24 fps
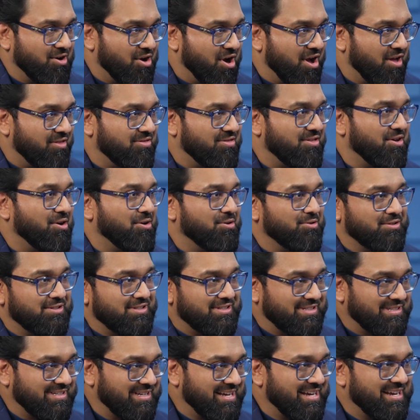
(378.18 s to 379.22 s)
on
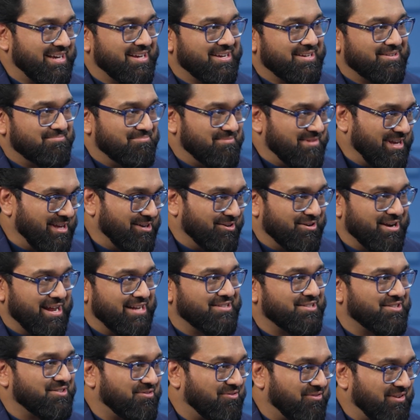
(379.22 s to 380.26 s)
those
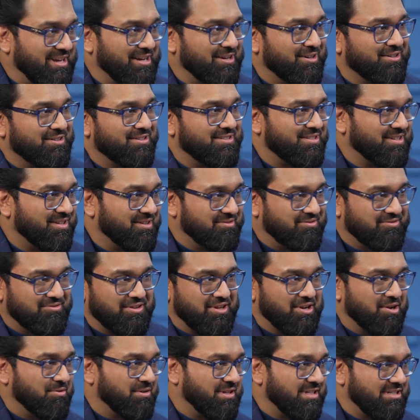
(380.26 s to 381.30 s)
internet spheres of,
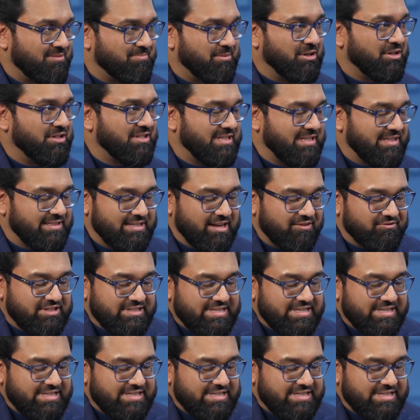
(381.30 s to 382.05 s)
conspiracy and stuff?